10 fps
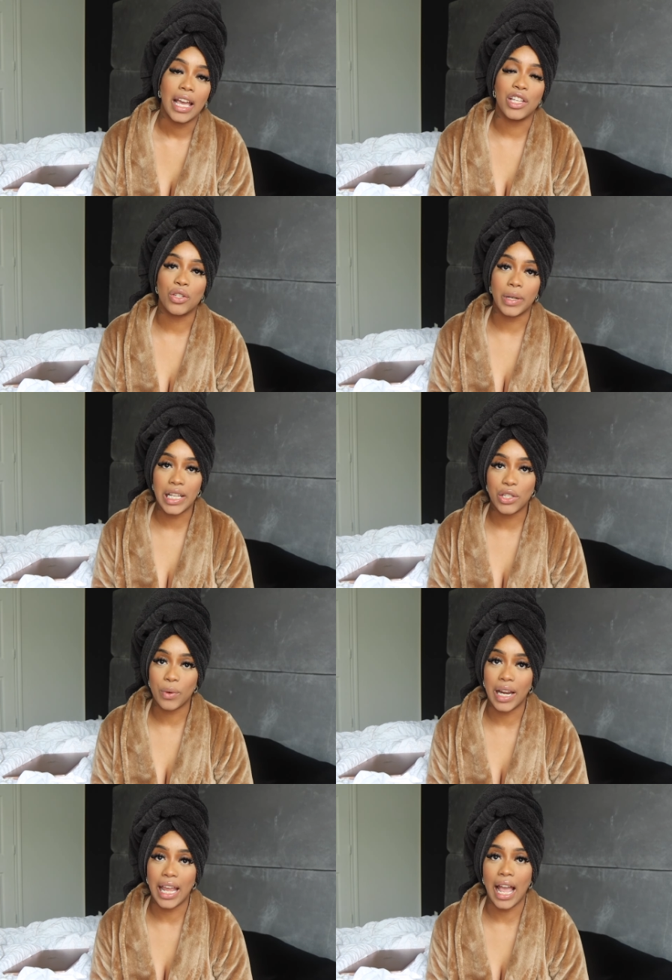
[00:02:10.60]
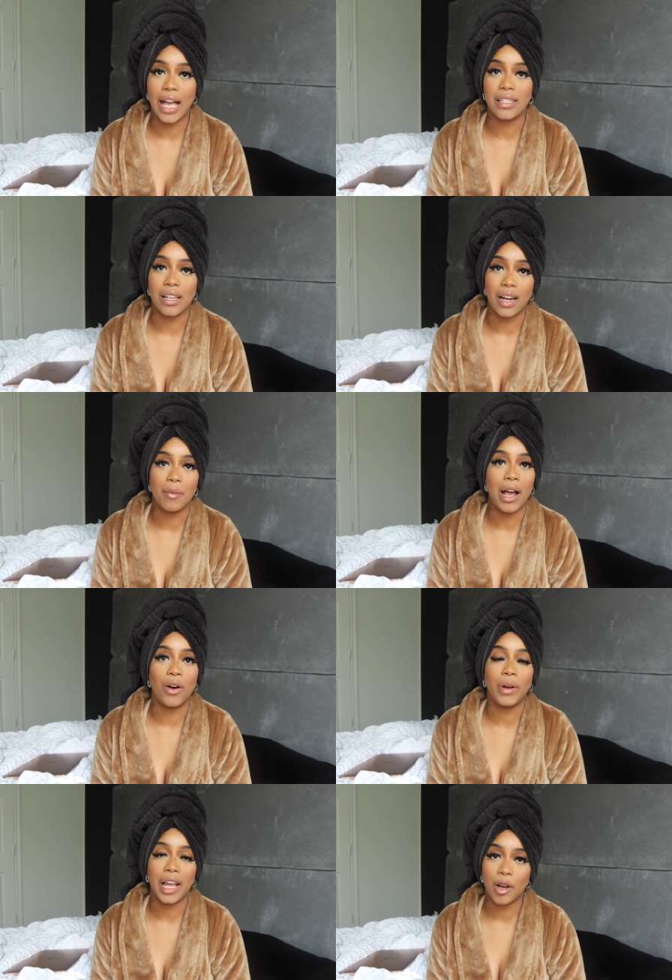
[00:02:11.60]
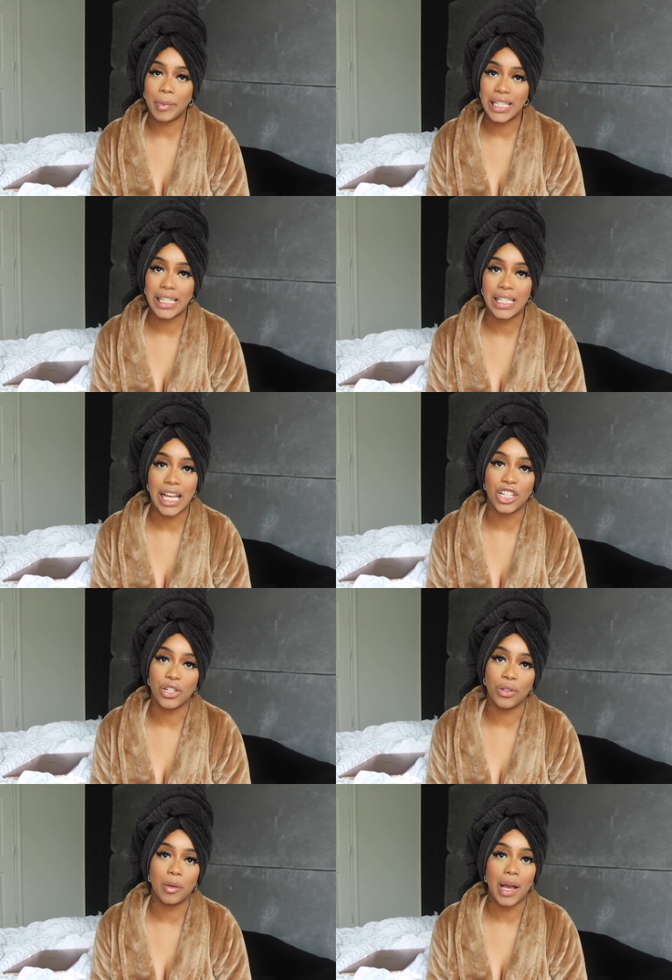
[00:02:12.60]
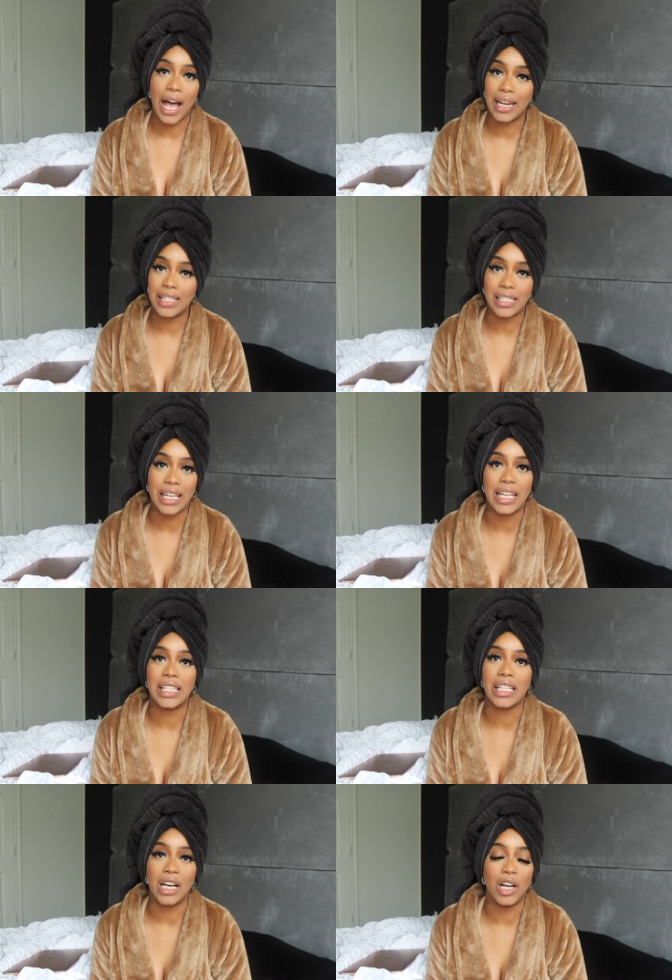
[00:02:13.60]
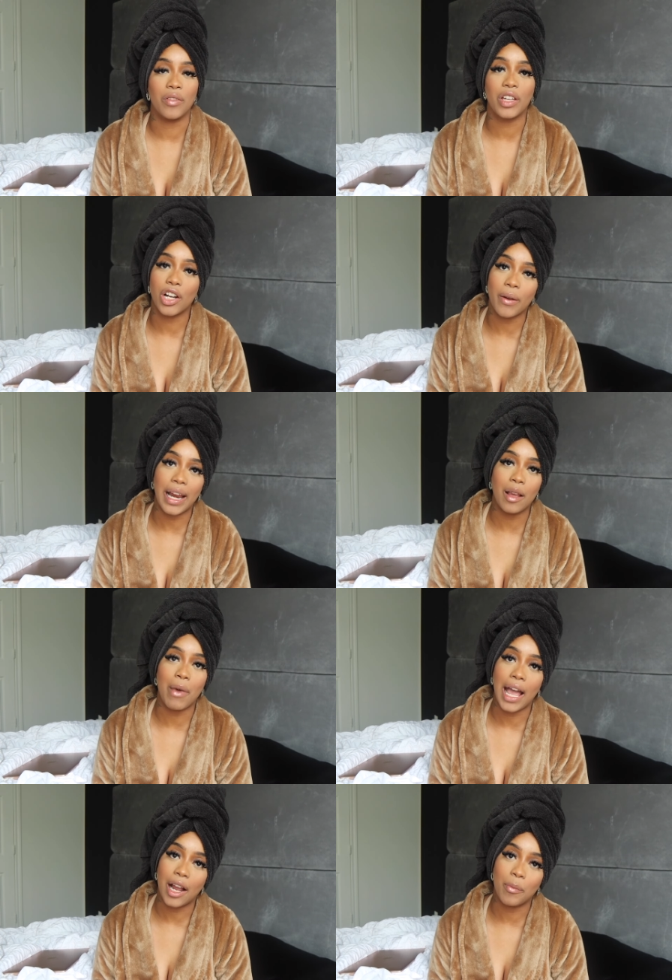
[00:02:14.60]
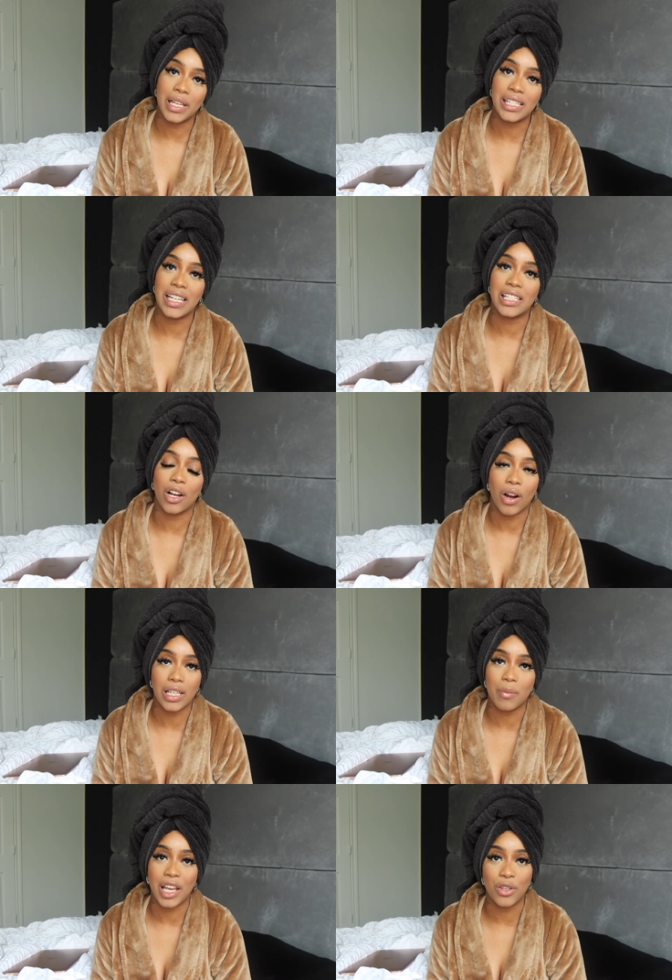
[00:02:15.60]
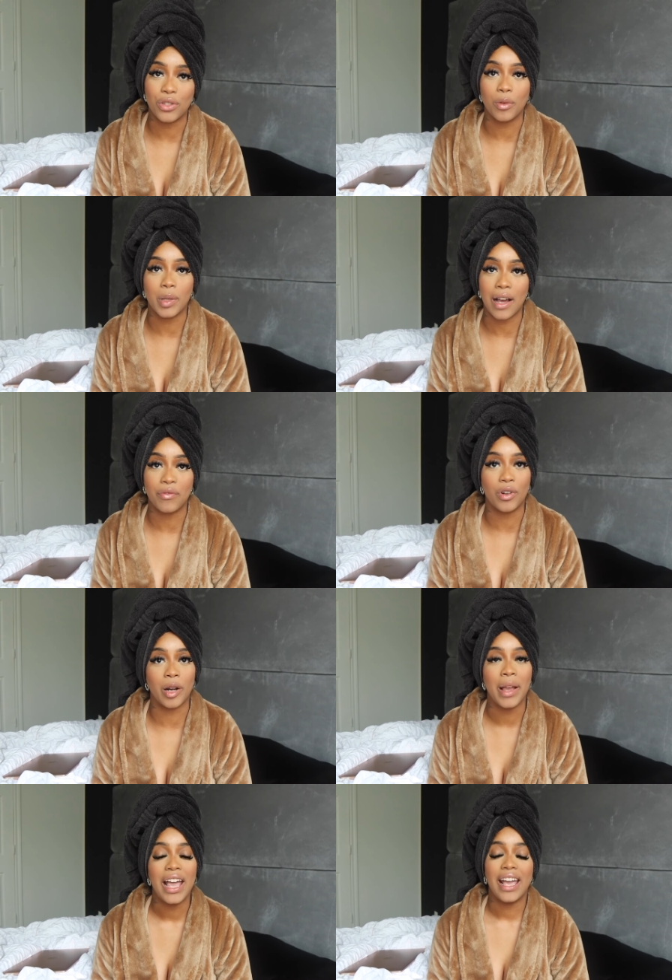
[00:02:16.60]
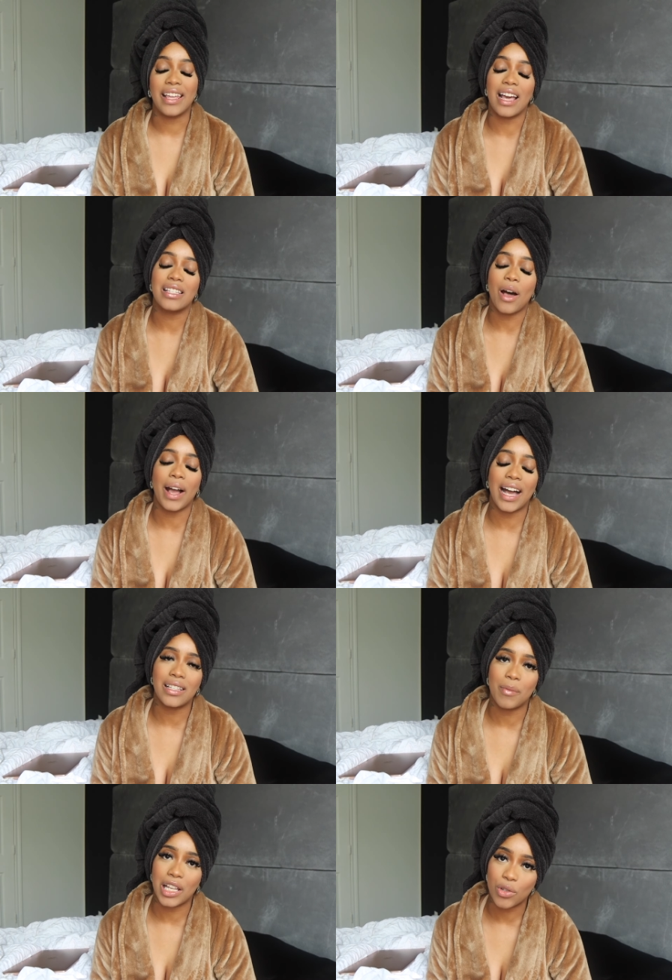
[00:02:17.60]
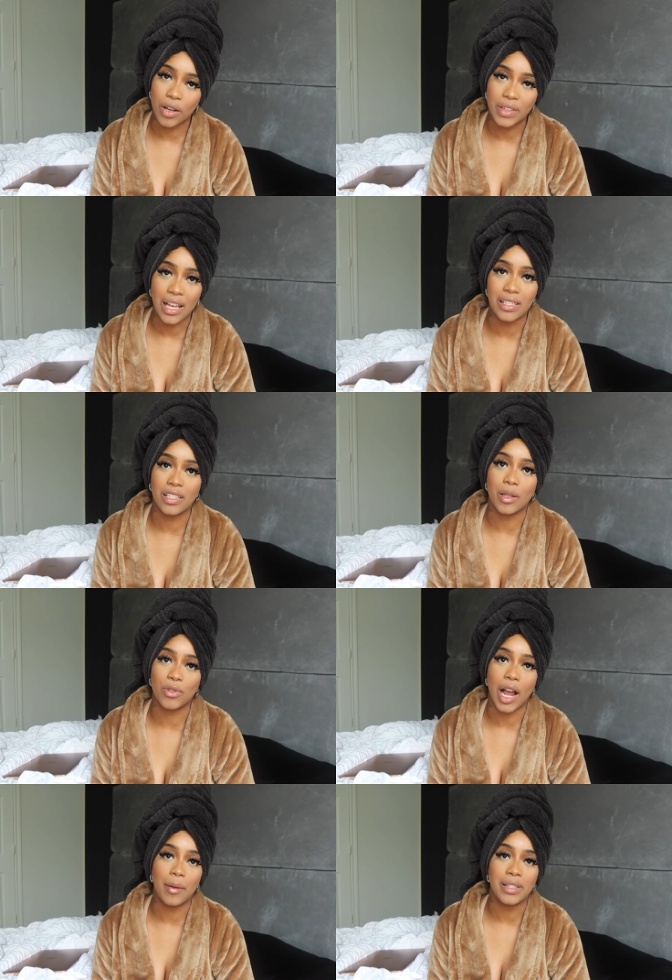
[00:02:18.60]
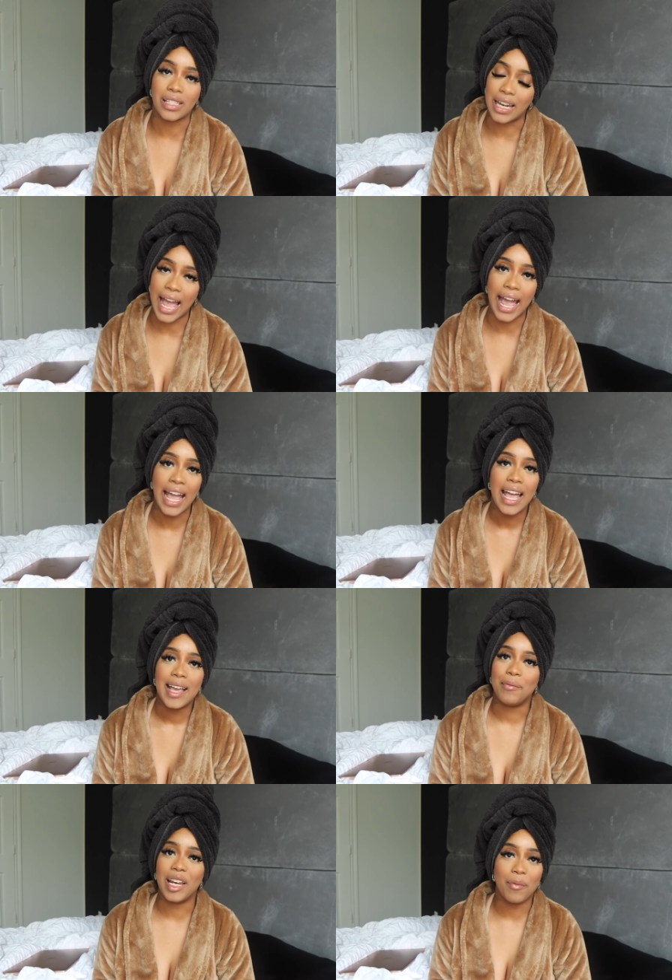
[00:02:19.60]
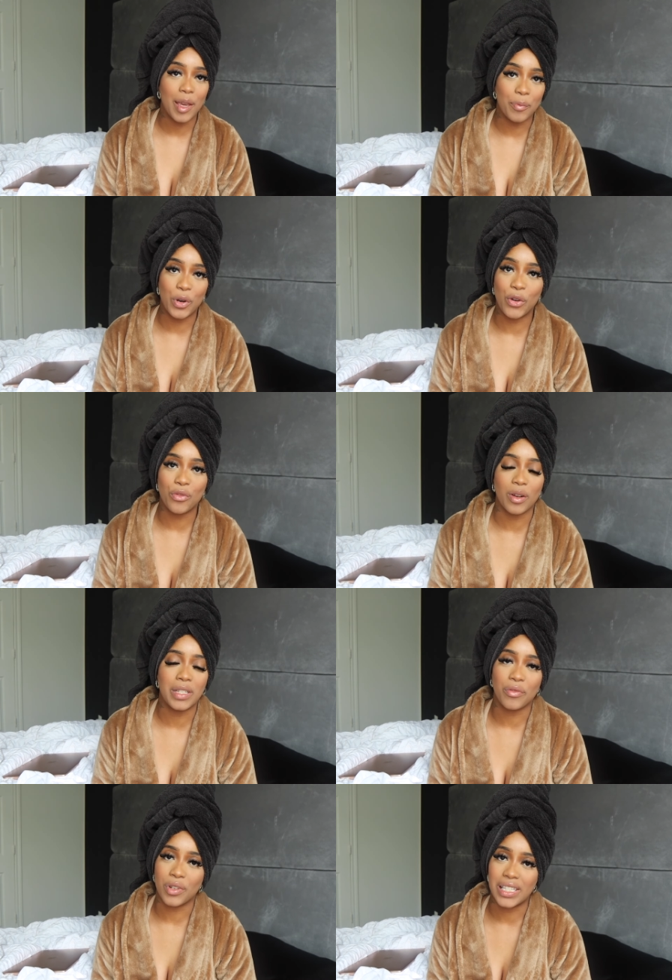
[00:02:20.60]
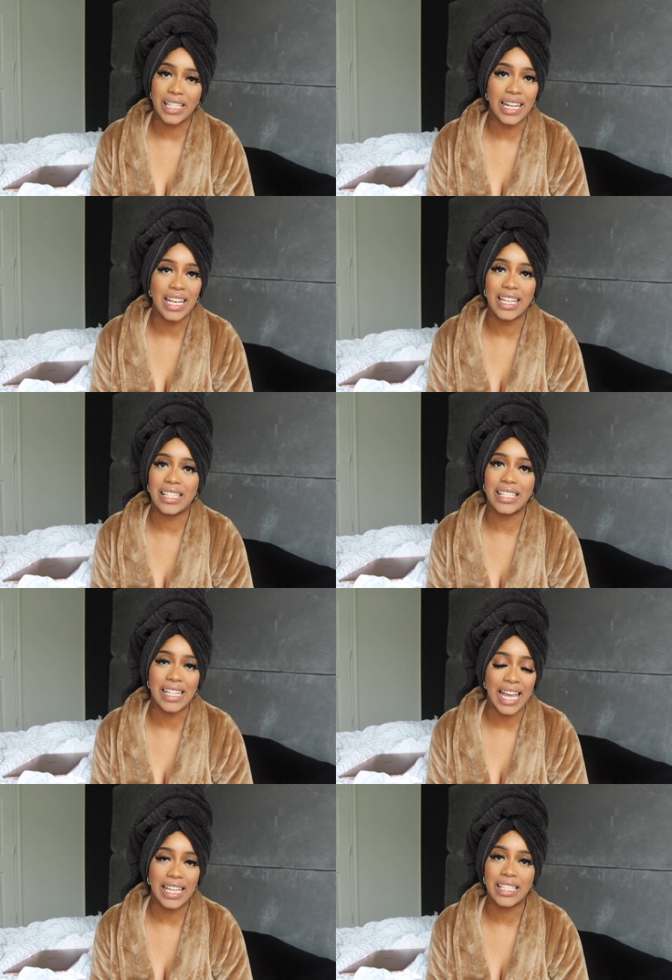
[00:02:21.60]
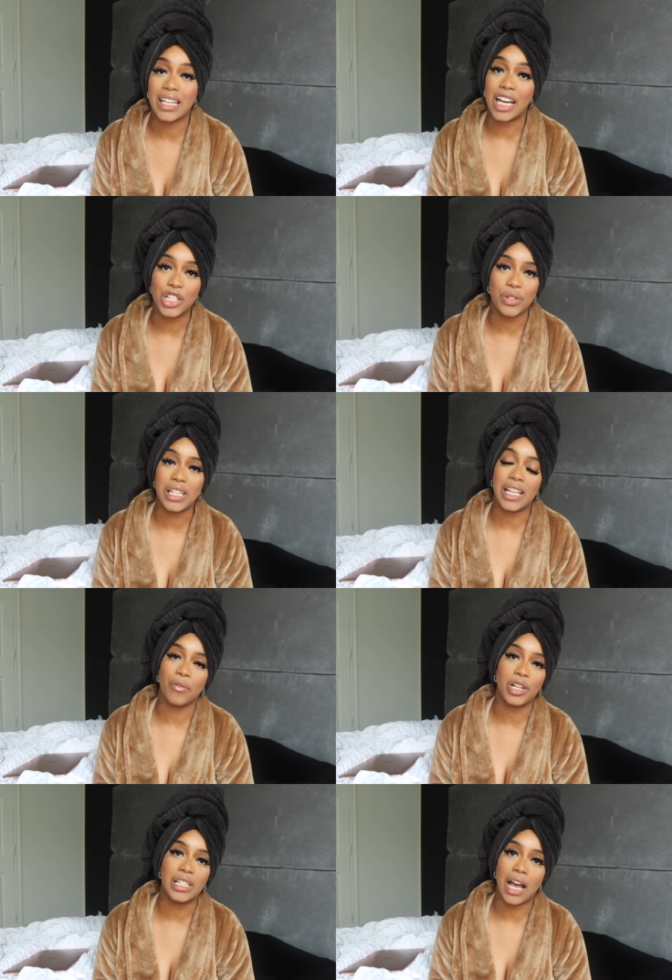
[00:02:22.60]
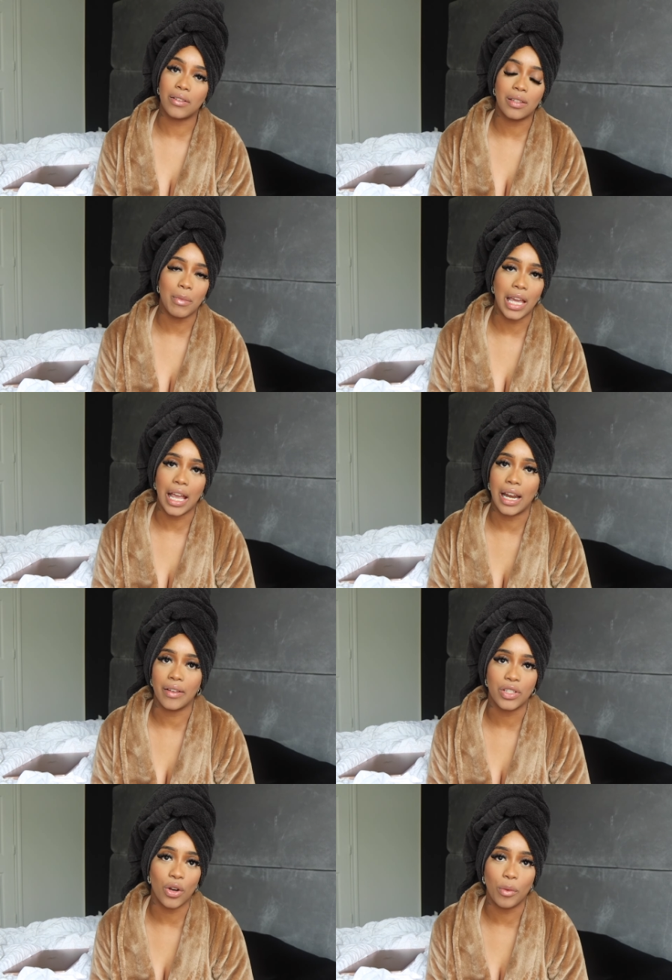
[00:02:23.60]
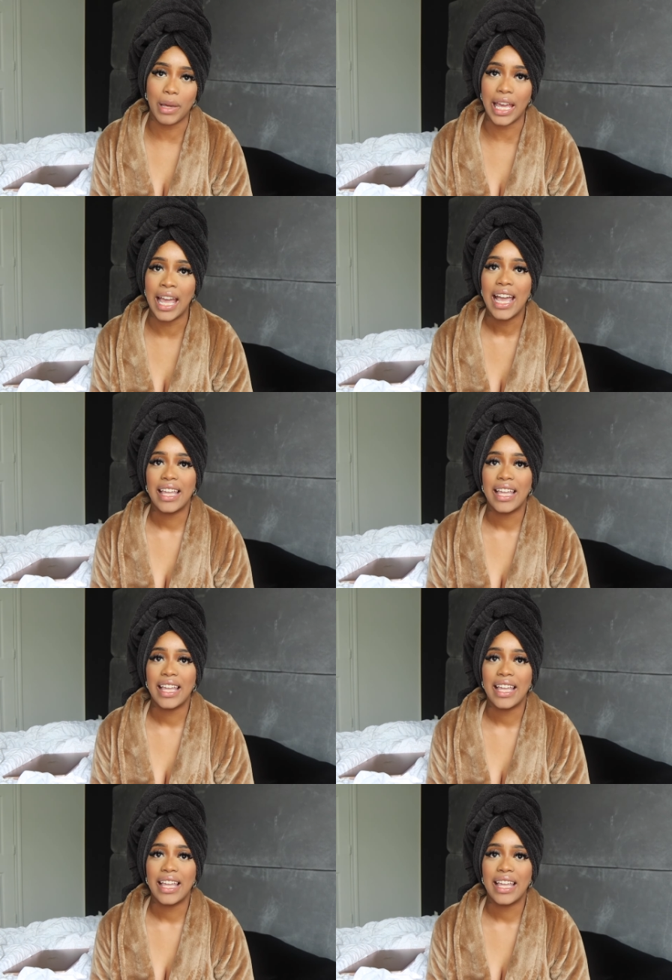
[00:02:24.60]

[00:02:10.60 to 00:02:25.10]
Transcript: In twenty twenty, I started my own hair business. I showed the behind the scenes of curating my hair business across my YouTube platform, and that's how I got to my twelve thousand subscribers today. Many people from different cities, states, countries have reached out to me and have told me